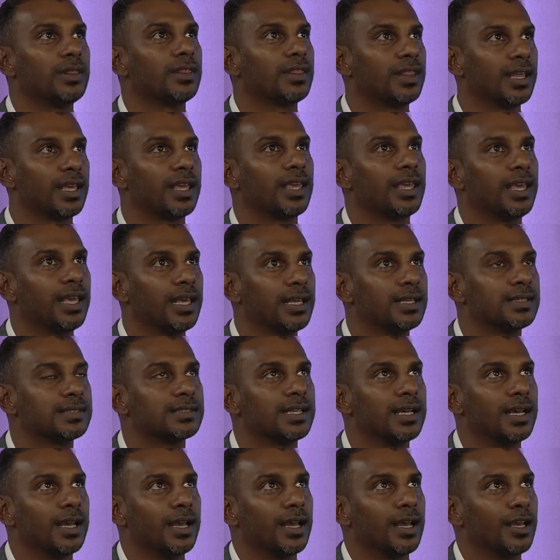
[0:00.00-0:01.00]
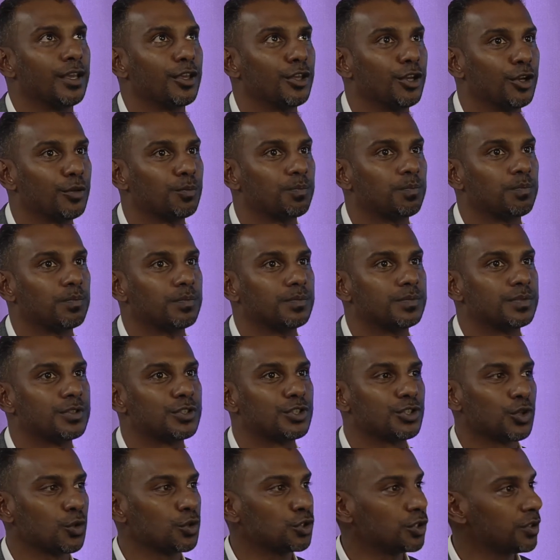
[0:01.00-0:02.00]
thing is,
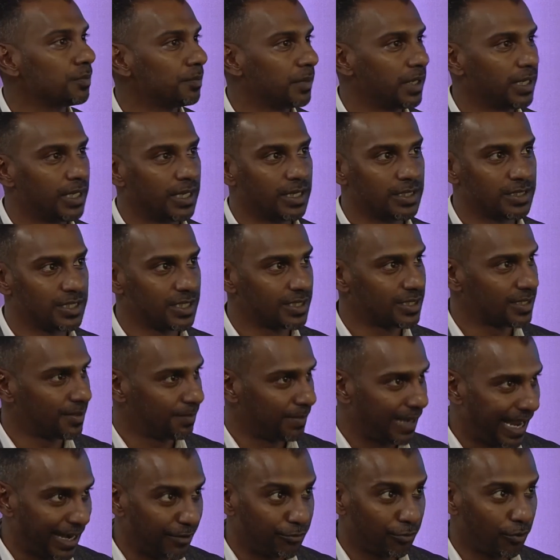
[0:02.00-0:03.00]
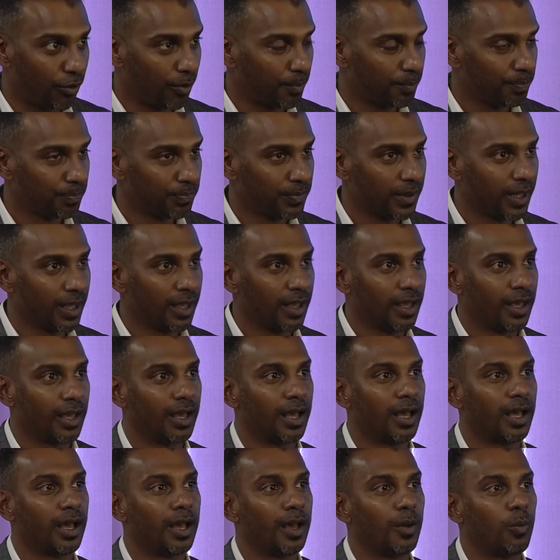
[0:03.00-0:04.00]
social media is just a platform.
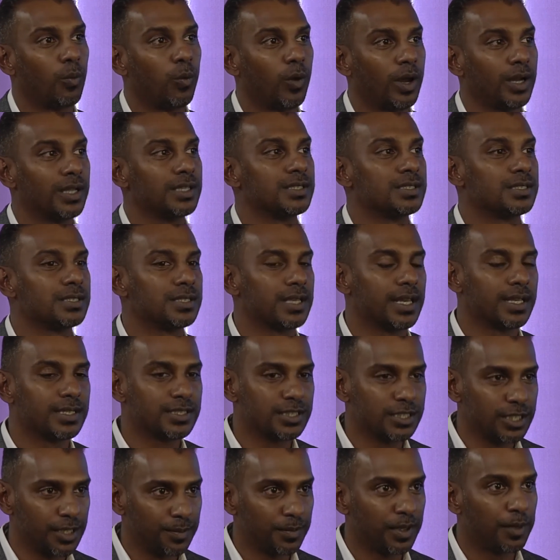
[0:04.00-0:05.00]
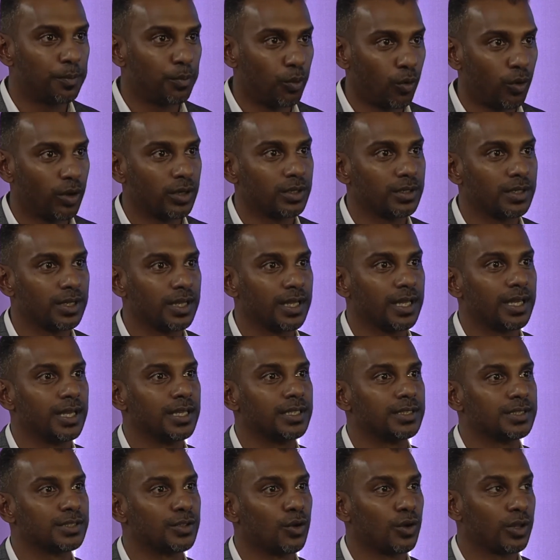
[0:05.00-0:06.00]
What is extremely important
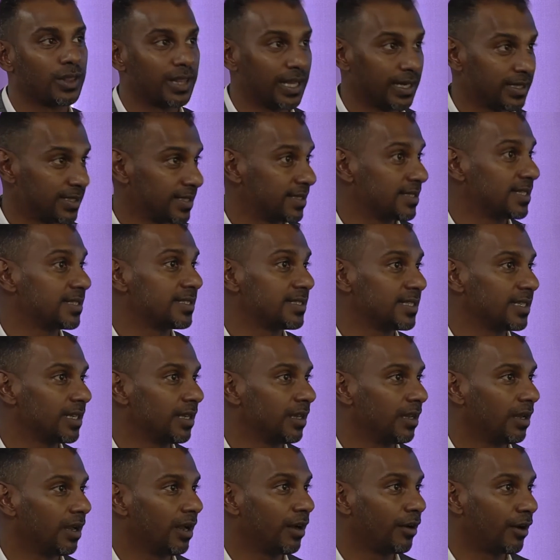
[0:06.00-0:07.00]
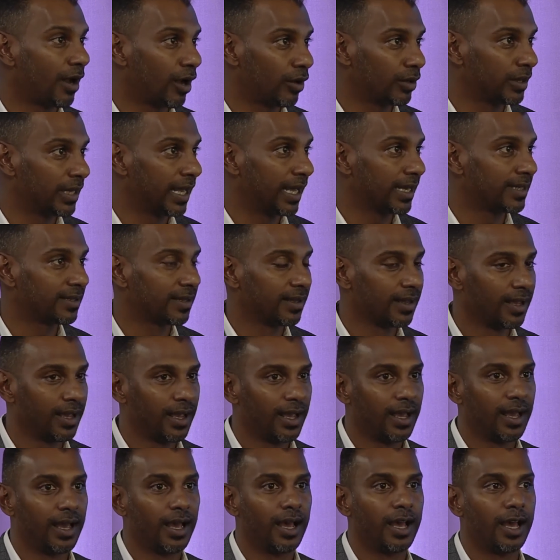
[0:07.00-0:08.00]
is authenticity around that.
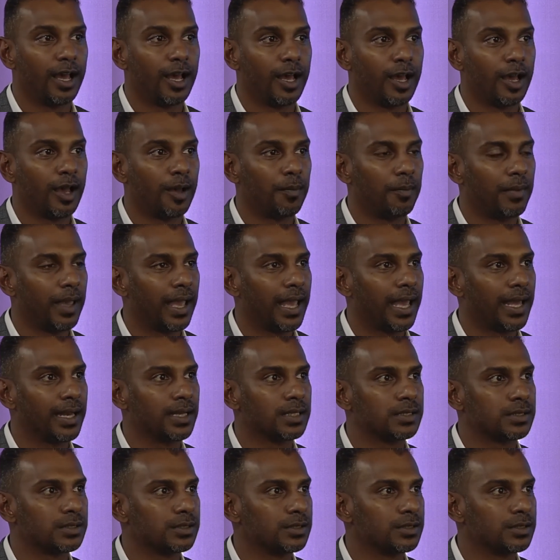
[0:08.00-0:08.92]
And